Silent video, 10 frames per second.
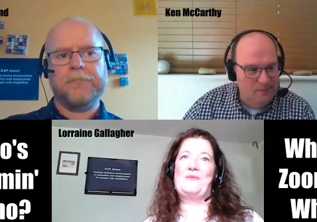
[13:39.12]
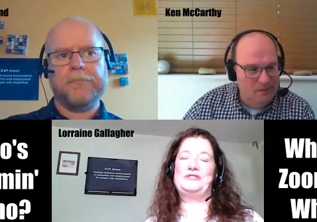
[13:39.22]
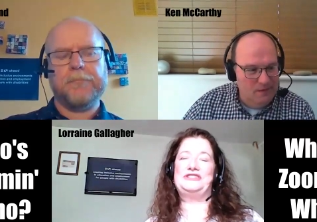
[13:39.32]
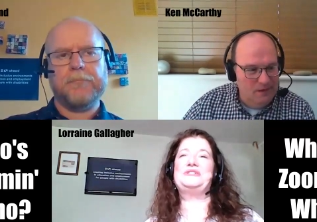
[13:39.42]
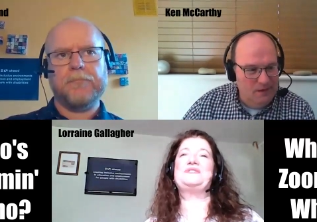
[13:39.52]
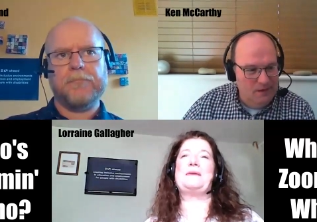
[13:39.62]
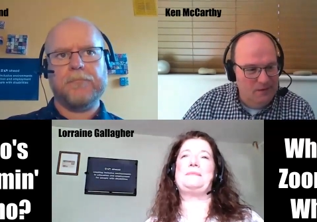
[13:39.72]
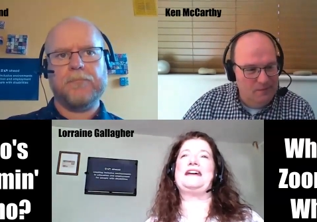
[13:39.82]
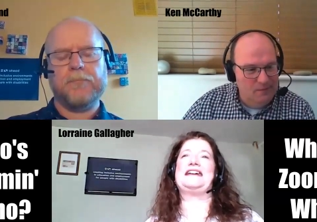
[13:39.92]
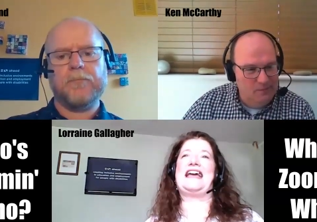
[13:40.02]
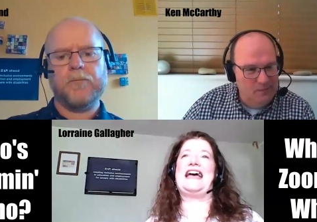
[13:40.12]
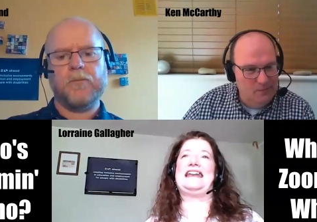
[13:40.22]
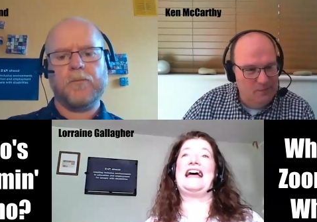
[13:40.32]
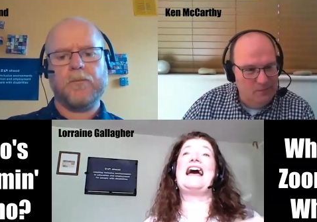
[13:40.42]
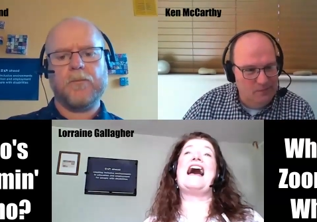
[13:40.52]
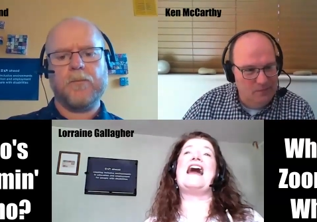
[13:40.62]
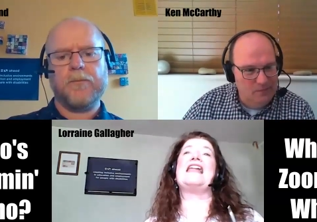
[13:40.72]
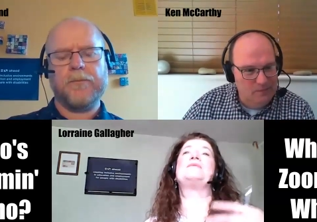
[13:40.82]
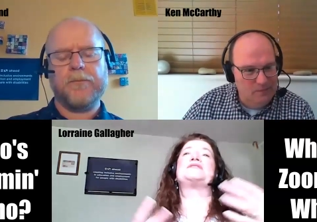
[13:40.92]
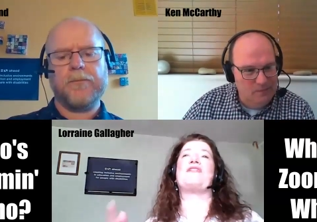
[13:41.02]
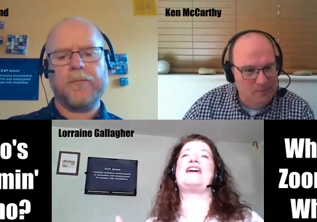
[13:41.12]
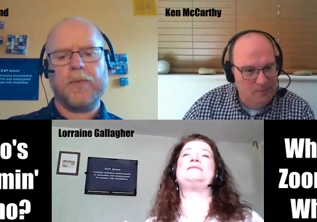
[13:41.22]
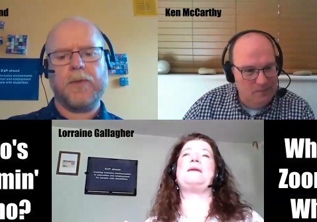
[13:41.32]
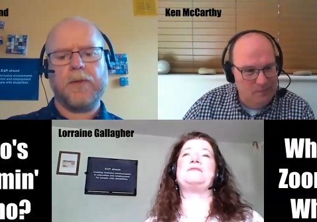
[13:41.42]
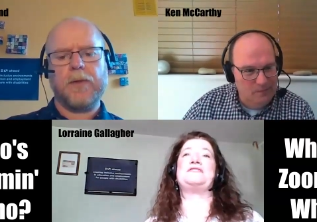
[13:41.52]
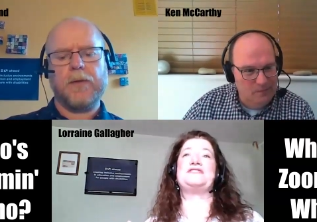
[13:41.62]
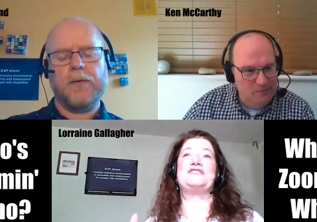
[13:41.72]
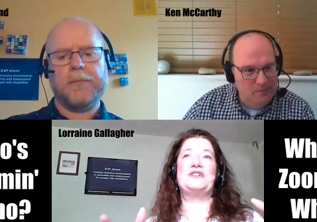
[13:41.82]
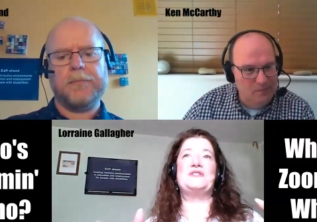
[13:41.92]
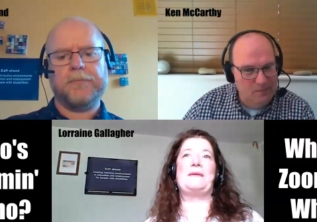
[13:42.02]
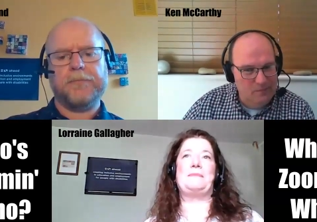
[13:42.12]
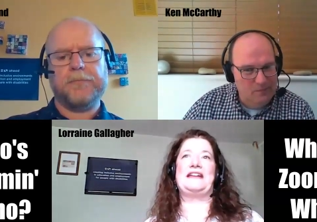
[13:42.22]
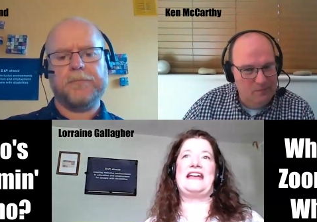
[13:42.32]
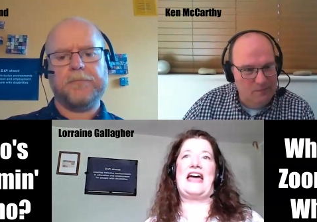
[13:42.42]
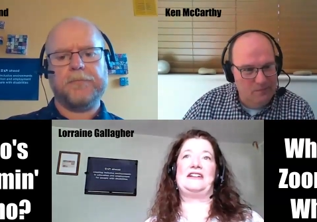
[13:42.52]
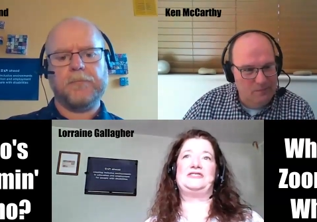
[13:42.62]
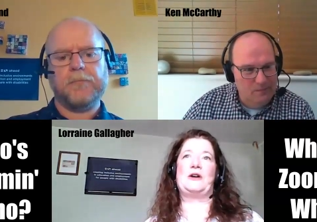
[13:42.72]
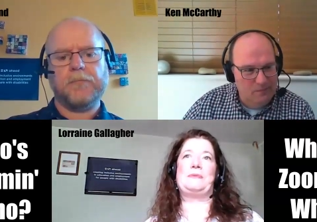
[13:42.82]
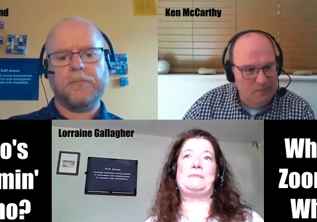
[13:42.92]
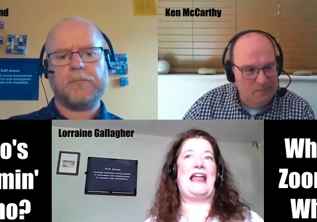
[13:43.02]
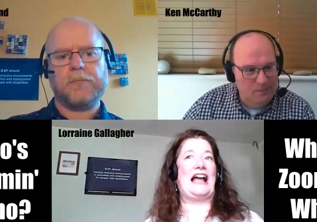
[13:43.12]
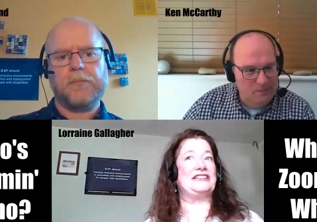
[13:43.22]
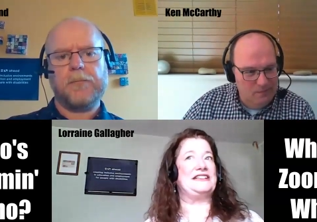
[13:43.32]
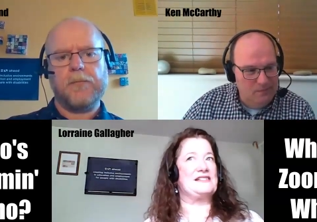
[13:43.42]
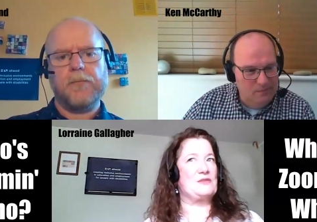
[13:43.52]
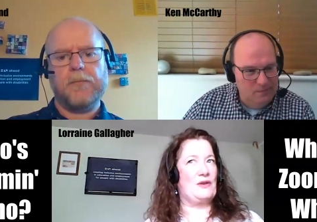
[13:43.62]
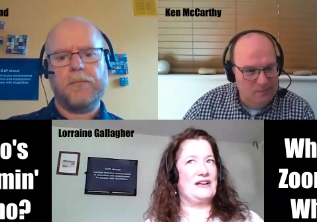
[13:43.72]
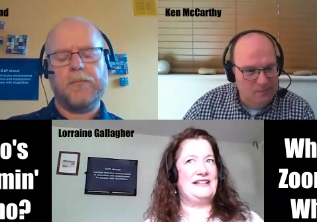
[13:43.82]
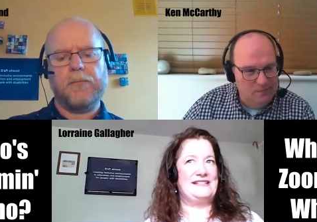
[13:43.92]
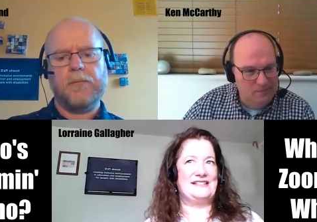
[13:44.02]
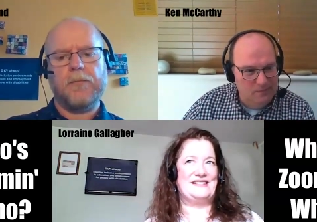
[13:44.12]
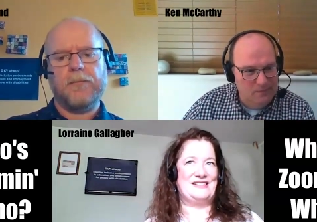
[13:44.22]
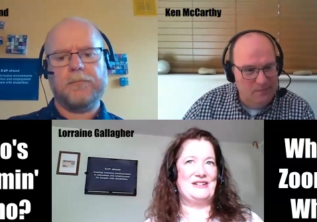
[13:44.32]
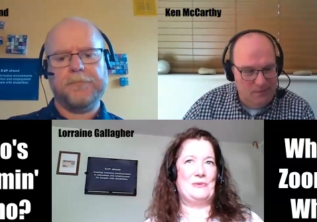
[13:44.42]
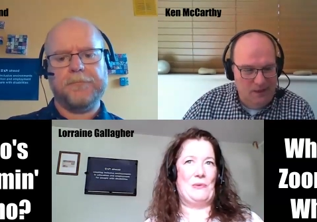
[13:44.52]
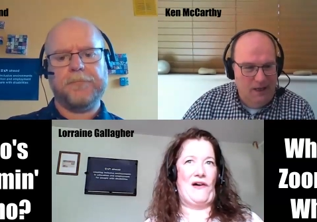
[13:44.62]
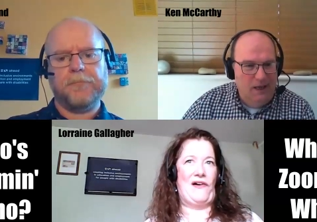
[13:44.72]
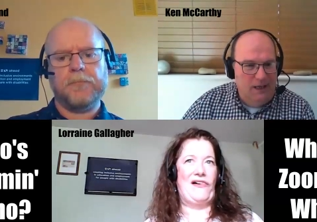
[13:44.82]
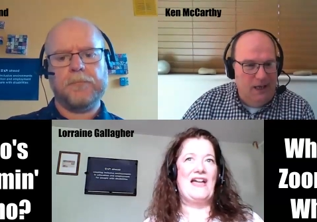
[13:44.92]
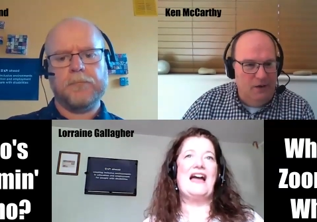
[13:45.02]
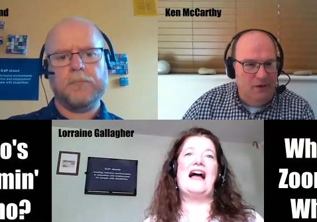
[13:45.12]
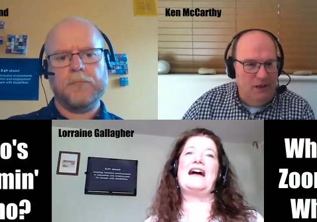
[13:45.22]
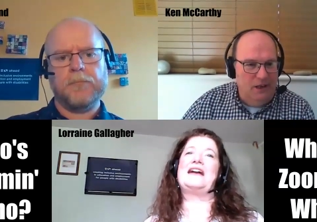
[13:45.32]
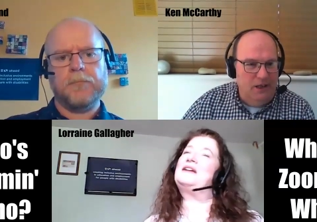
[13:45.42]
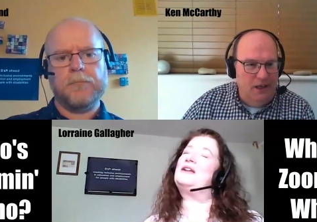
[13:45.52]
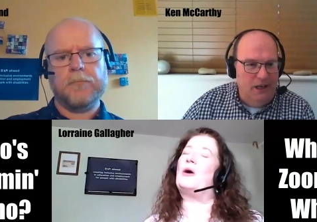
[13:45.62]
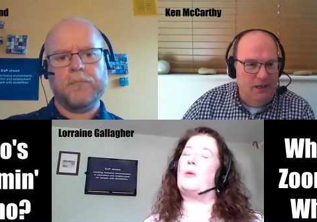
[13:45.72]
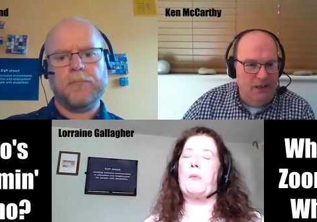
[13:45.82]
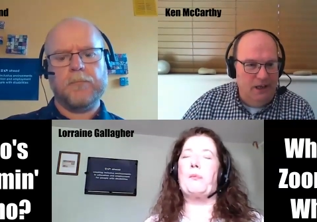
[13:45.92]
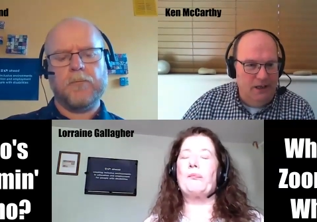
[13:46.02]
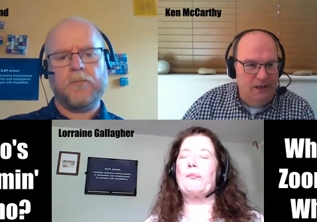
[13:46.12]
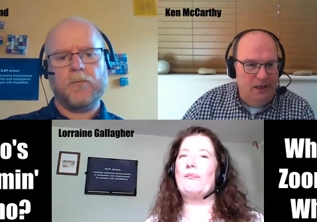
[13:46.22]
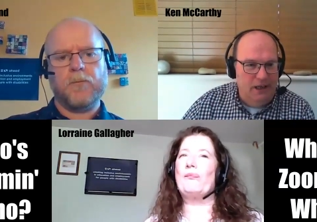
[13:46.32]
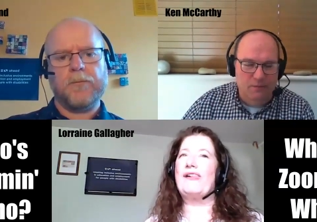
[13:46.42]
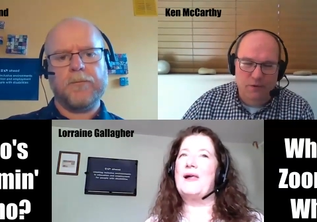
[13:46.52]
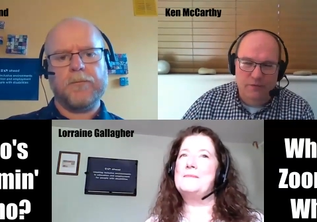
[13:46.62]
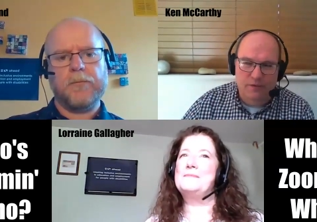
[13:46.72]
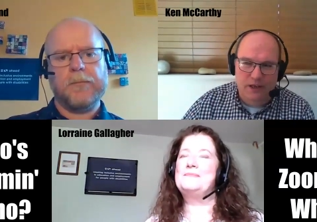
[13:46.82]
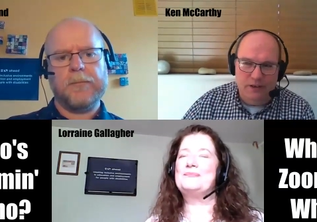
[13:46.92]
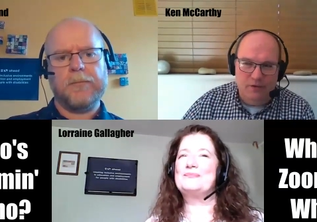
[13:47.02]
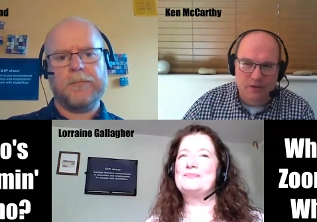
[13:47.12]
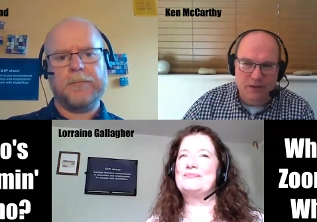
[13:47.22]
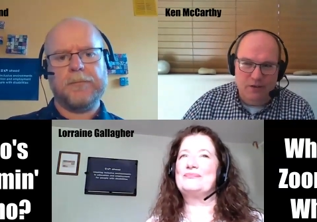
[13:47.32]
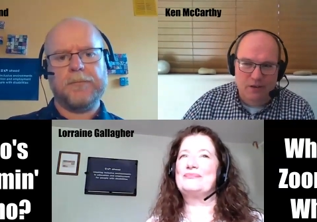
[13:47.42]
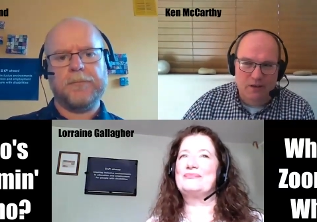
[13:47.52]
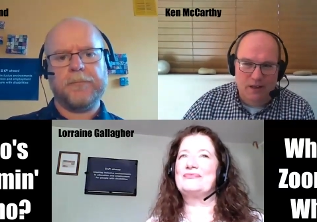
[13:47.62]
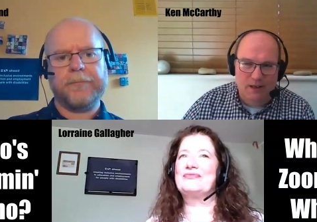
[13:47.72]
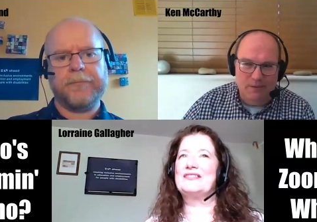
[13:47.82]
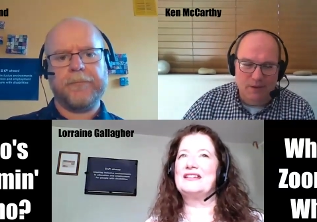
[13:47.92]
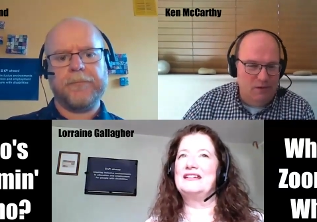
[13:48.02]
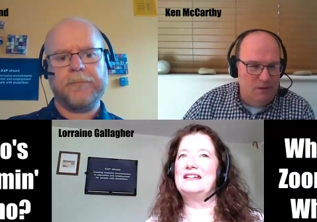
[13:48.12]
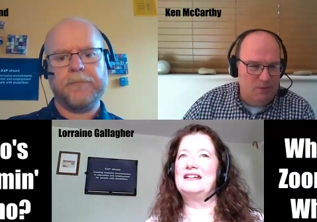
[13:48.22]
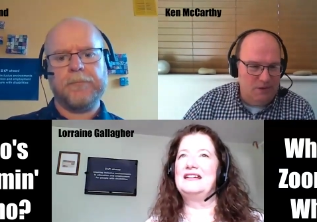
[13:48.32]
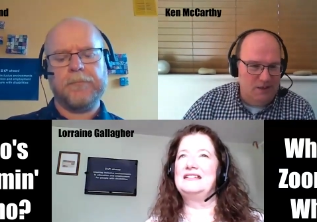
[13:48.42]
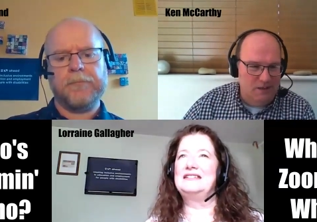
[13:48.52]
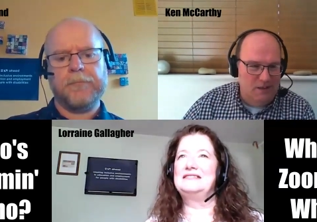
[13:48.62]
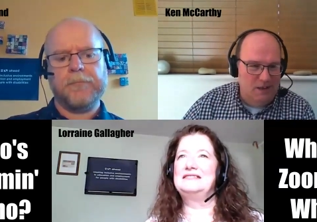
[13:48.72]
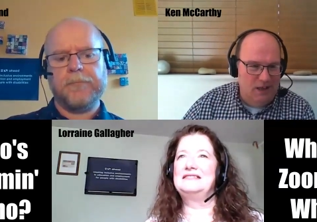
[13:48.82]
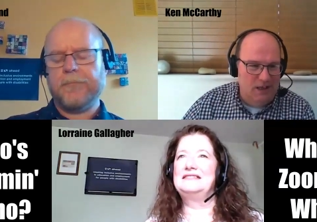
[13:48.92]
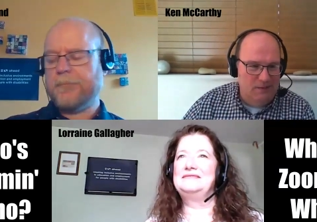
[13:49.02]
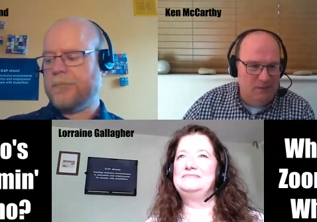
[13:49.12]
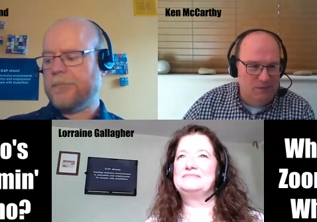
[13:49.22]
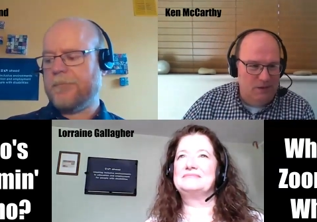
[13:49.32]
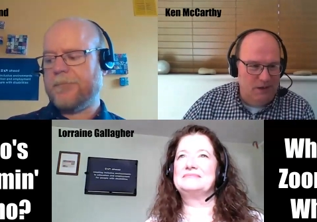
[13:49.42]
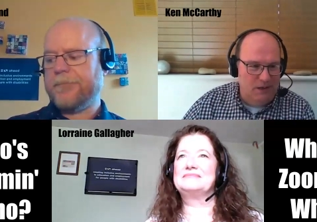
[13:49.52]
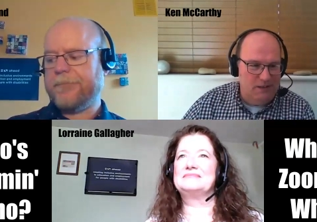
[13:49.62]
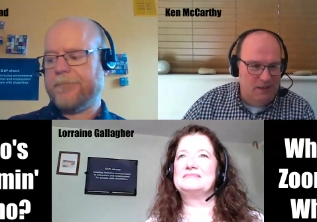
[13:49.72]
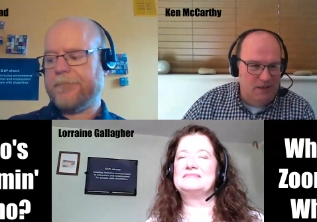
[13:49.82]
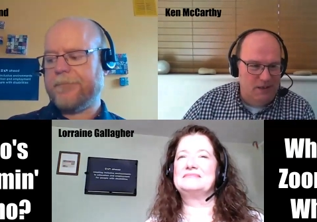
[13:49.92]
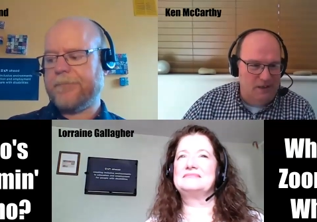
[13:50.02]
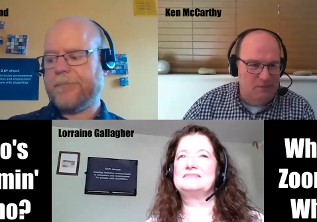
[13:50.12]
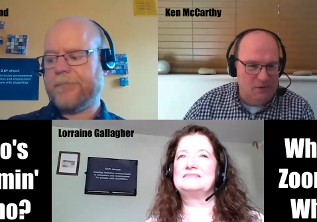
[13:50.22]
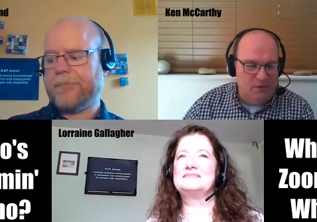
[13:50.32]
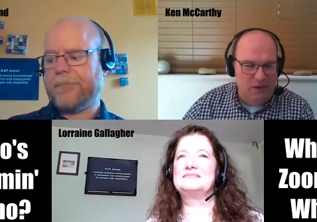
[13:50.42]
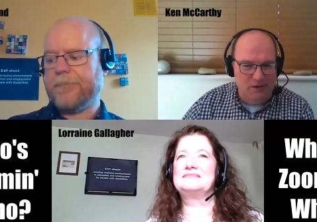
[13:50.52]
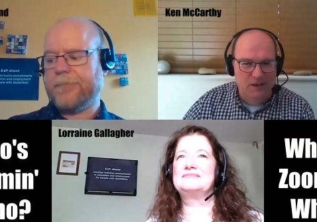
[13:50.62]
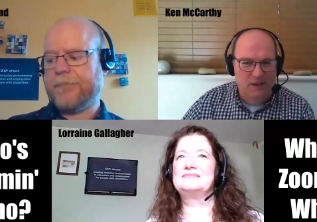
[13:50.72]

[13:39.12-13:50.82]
Speaker 1: would you do that bit again? And it was great to be able to just do that bit again and show people actually it's quite easy to do.
Speaker 2: Yeah, no, you, you no. had you had you had a wonderful natural style. Um, certainly presenting uh, the one that I had seen, and it was great